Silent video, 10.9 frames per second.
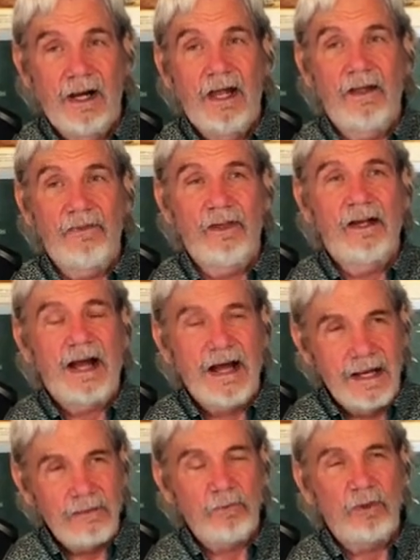and that
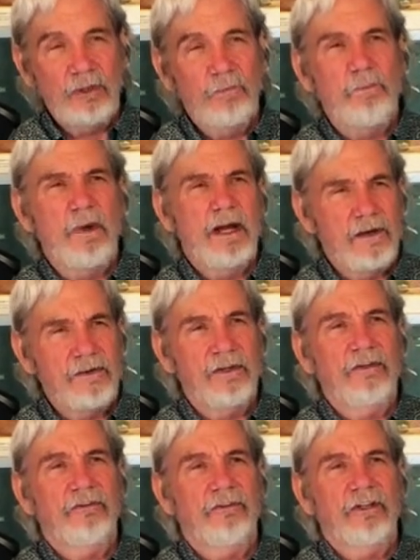I will bear
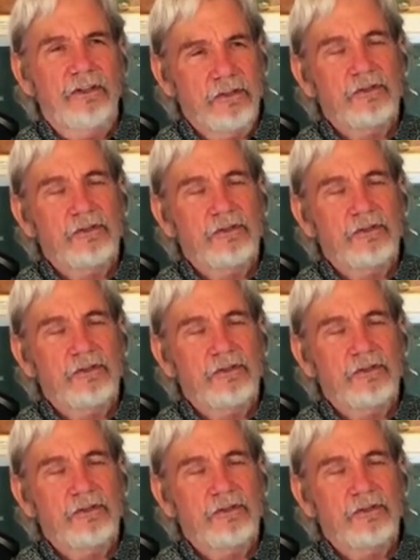this in